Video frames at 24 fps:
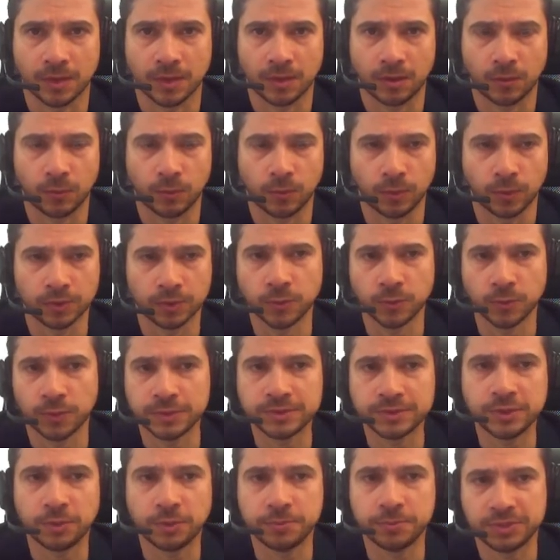What was
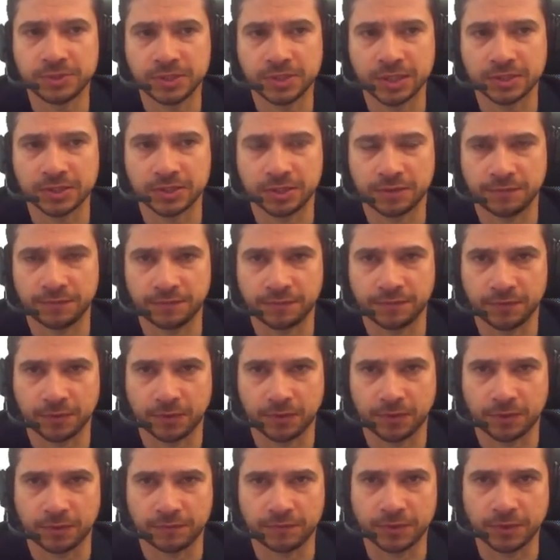the objective
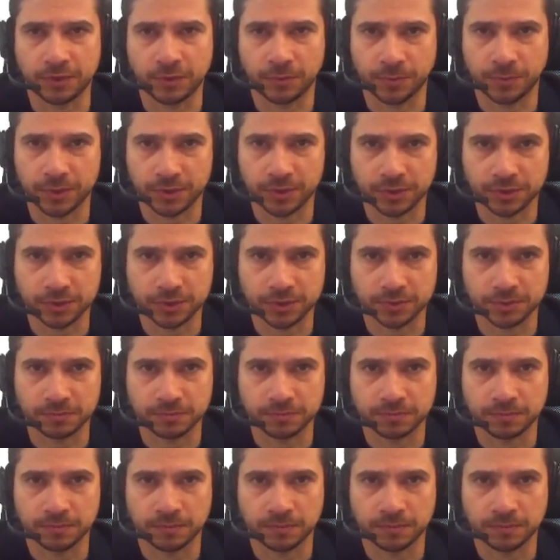of the competition?